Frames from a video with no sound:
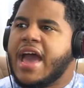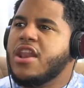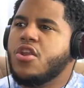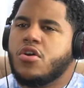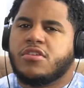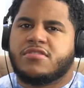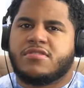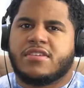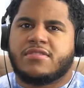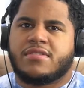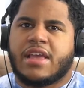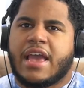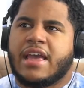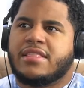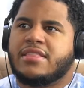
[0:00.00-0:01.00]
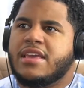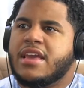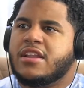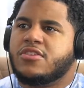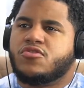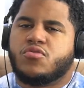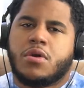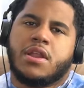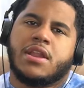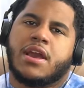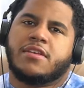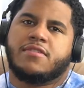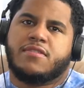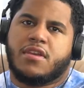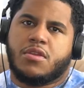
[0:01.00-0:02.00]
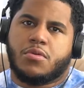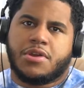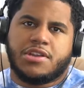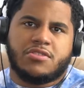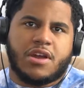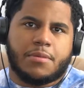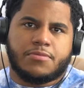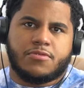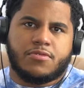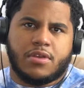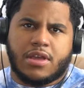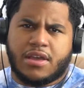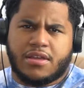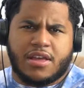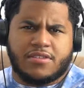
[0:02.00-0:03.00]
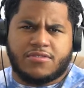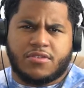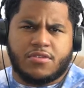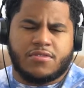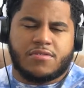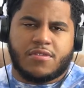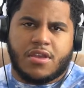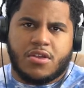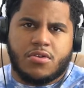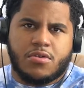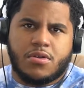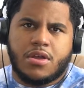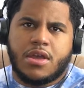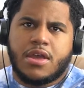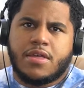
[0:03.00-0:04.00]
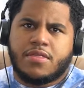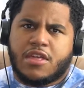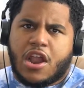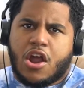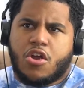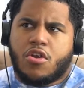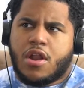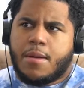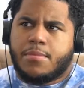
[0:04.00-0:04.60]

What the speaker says: I noticed this at the end of 2019 where he dropped a certain single that I heard.